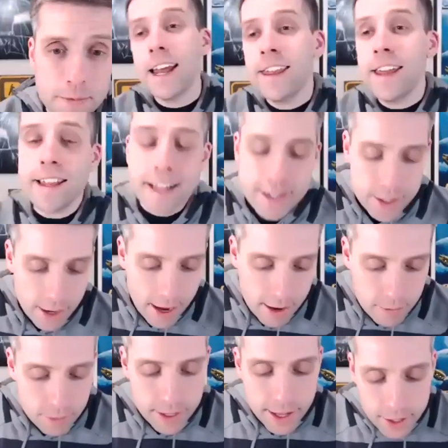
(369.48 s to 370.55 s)
I think that's a, a
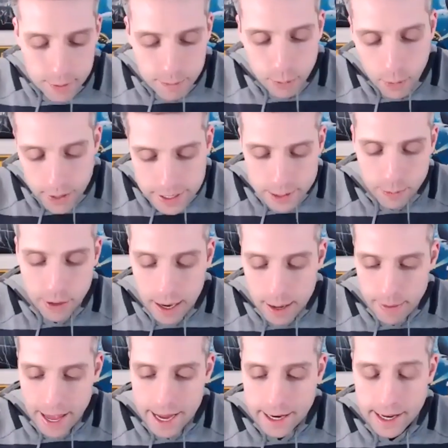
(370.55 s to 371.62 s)
really good point to bring up,
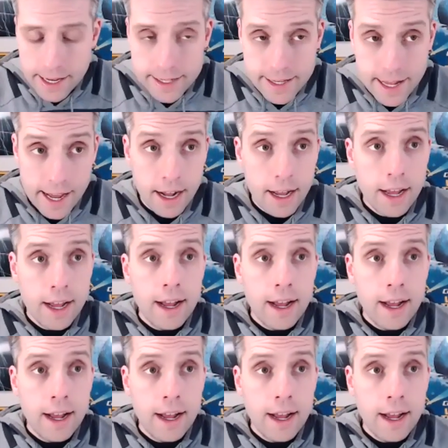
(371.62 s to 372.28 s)
Andy, is that